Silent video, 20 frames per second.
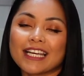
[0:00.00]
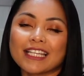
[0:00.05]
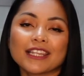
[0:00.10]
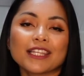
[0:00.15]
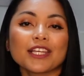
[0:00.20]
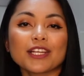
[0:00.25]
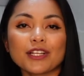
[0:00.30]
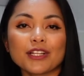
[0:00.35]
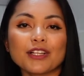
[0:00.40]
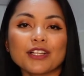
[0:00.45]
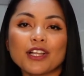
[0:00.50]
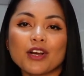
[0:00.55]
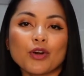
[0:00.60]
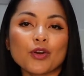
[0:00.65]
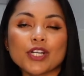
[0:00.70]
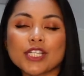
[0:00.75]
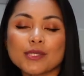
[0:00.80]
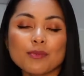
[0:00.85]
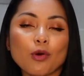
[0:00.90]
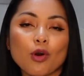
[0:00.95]
little
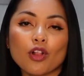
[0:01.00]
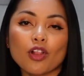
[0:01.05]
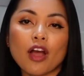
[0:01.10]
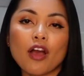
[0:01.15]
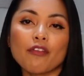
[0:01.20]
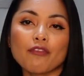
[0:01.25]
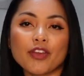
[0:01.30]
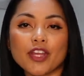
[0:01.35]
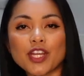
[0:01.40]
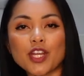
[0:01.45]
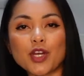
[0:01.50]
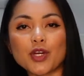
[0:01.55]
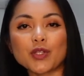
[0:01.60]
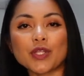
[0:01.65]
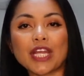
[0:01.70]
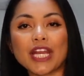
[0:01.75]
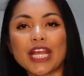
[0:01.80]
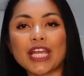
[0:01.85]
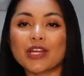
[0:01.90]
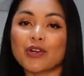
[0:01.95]
or small video
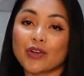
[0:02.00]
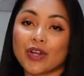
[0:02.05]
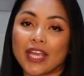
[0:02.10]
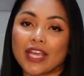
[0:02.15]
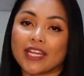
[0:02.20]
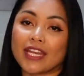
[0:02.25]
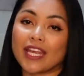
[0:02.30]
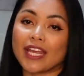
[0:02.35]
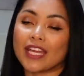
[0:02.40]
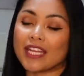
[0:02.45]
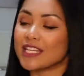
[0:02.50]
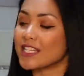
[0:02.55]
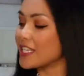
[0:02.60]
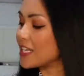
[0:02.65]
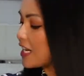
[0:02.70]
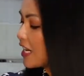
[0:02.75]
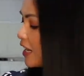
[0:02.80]
that I created